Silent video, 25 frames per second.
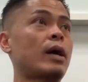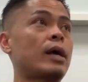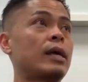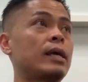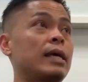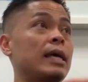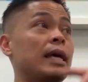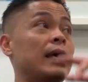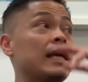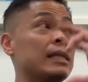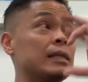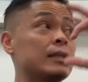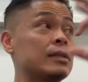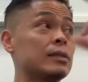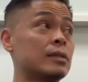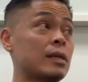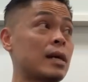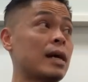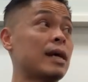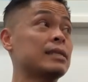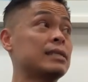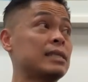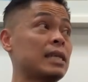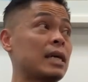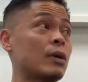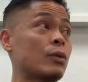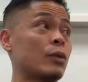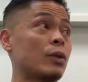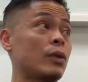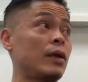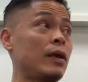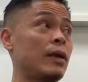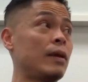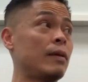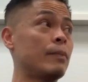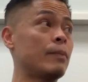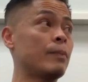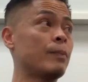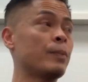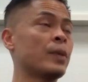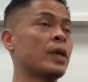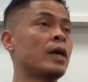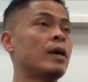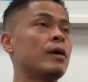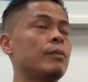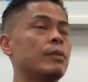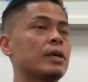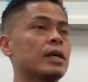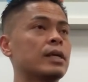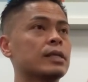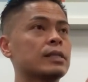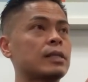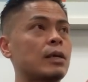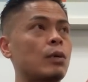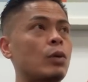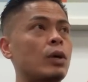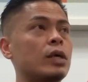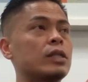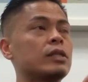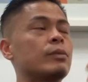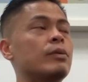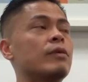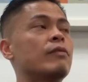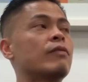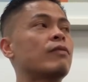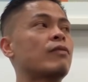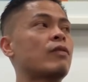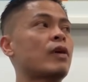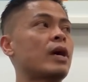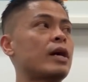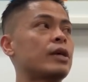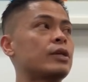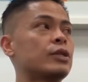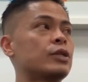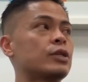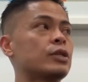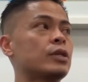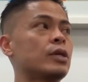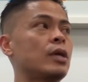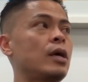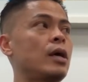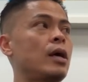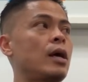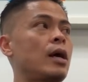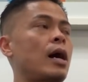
I get in contact with him because I want it to be fresh.